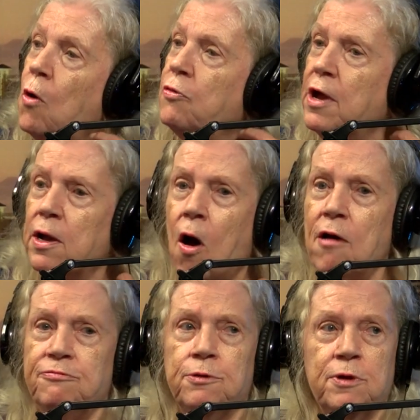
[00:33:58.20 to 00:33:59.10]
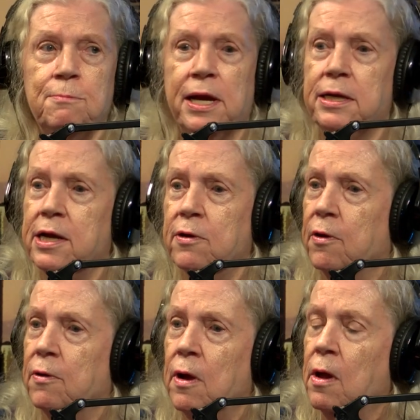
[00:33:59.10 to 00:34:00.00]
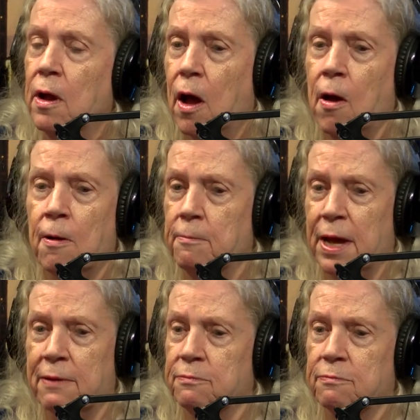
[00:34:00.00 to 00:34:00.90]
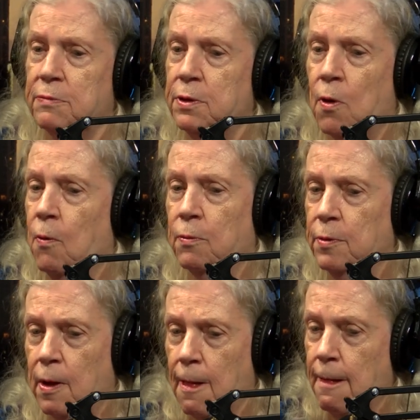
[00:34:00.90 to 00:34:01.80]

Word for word: No, they often remain here, um, and you know,